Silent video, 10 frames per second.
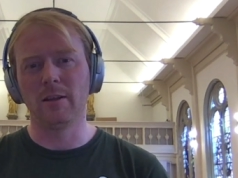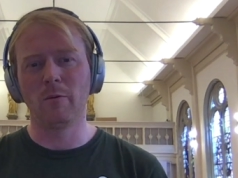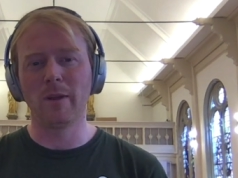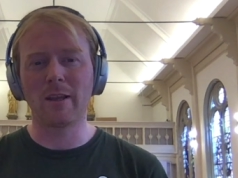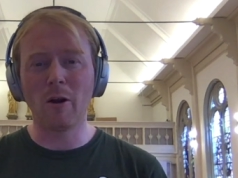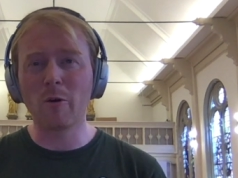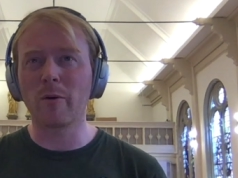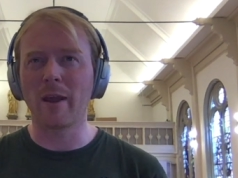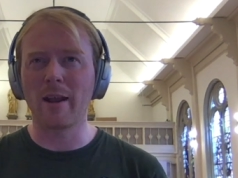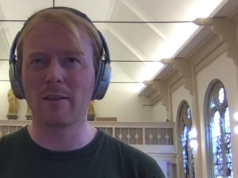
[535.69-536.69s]
we
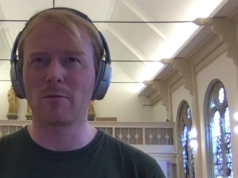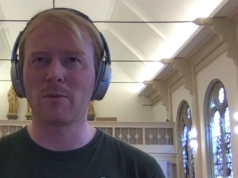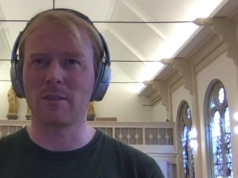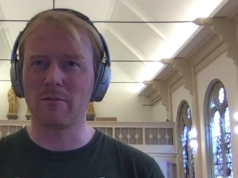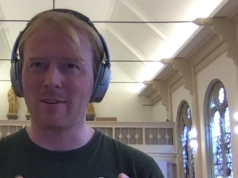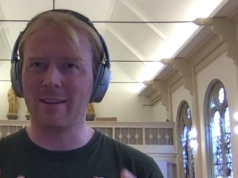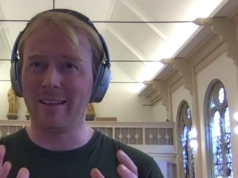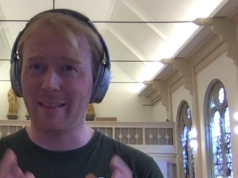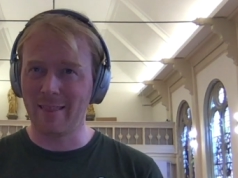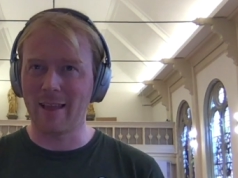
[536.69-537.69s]
co-created specifically
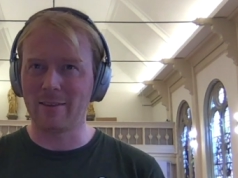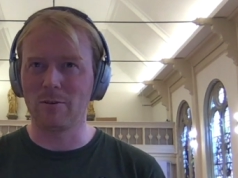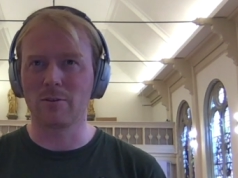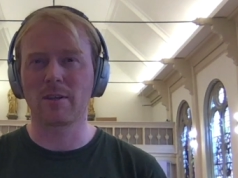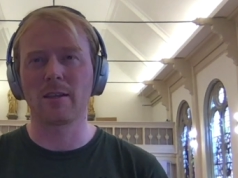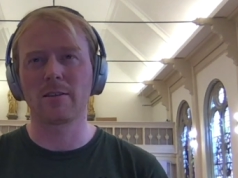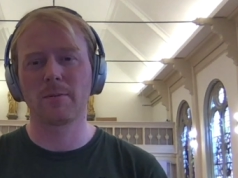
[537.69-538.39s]
that use case.